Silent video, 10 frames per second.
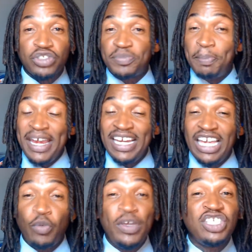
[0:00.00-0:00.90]
meaning
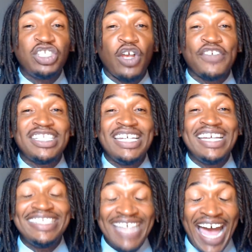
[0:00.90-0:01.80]
we service the
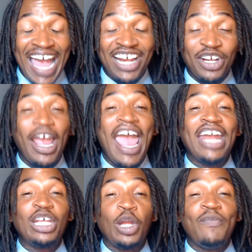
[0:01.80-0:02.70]
entire
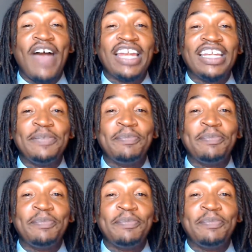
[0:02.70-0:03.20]
Antelope Valley.